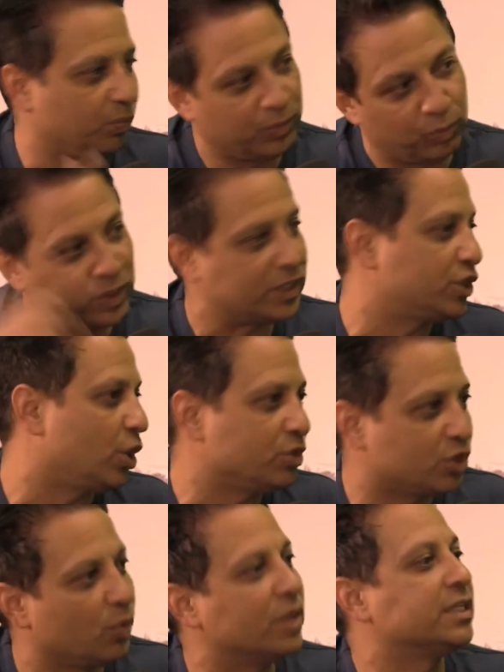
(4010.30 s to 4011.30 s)
what
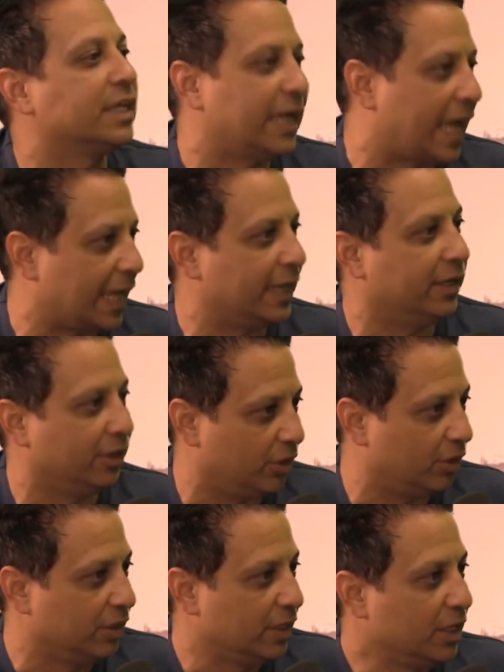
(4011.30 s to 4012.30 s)
so-and-so wants to get out of
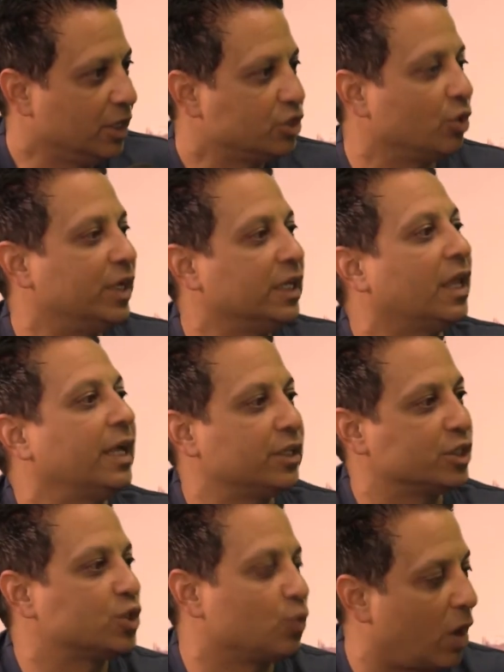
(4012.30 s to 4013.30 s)
here. So he'd like
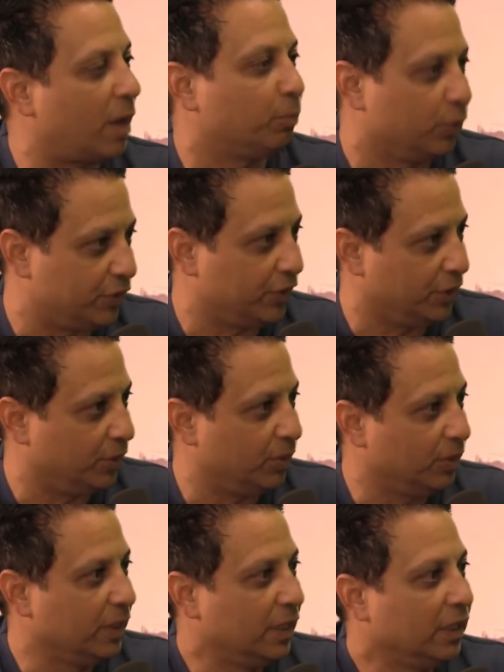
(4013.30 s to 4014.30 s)
to swap with
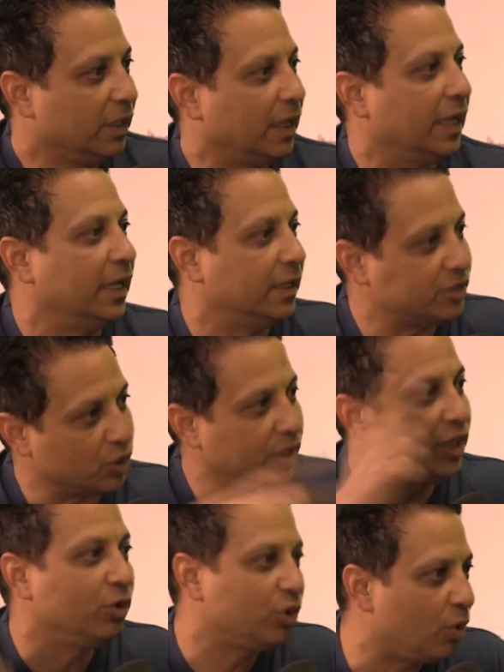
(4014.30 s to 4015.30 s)
you. And so
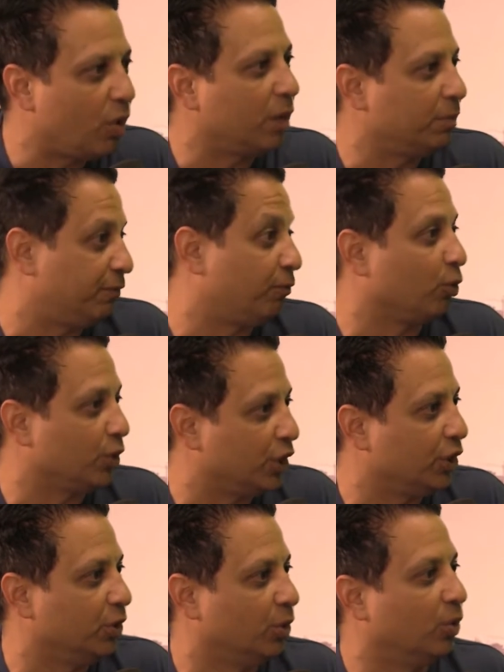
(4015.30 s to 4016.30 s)
he'll go on before
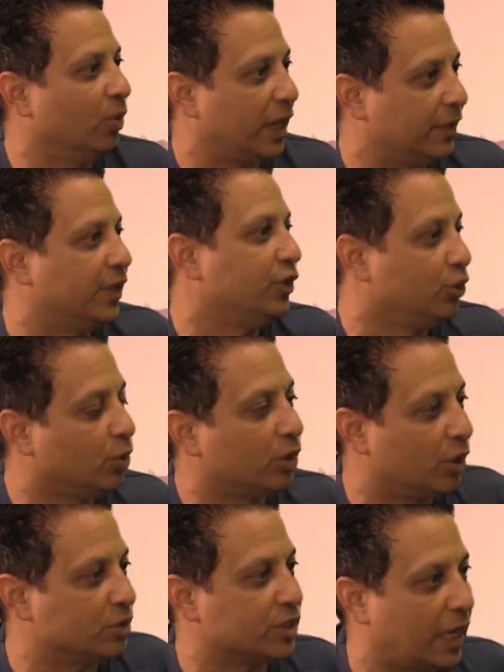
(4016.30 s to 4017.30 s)
you, and then you
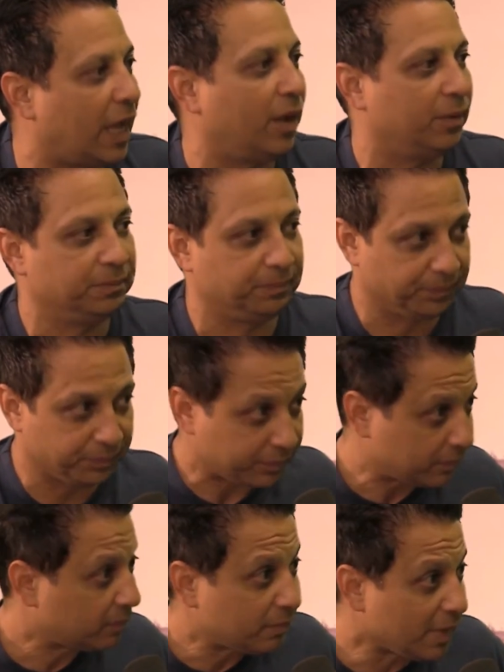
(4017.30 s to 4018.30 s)
close it out.
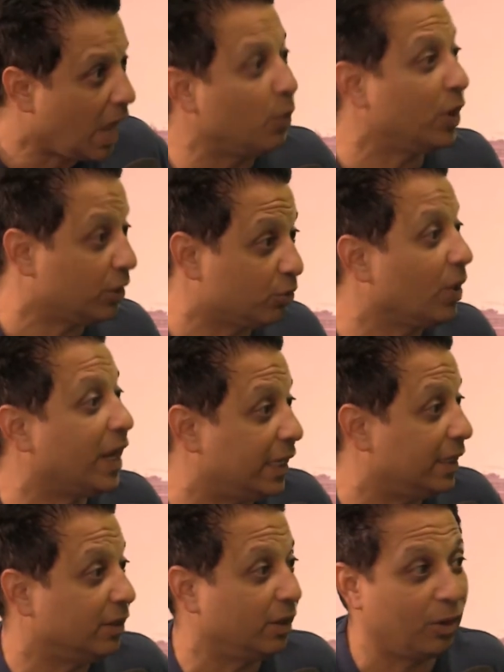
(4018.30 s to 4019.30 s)
I went,
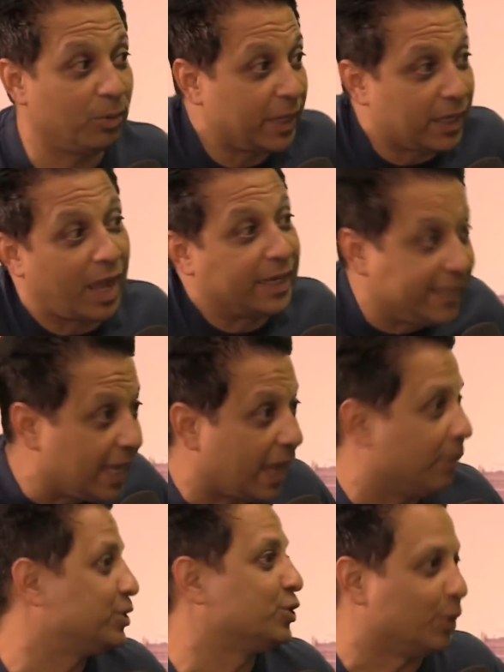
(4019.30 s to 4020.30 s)
great. Oh my God. Yeah.
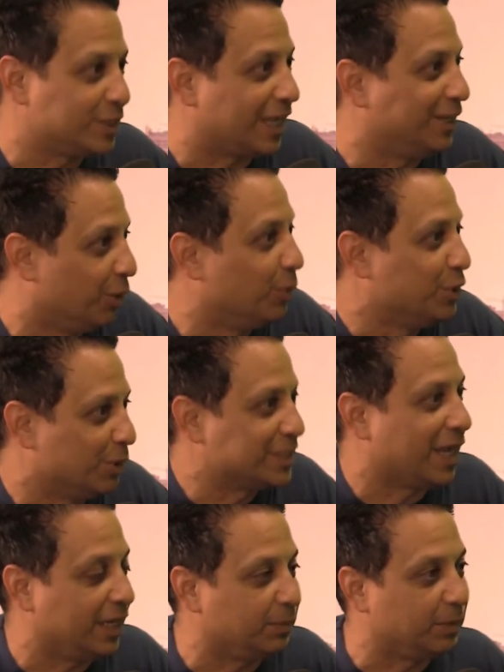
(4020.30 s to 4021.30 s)
I was so excited. You know, when you're excited,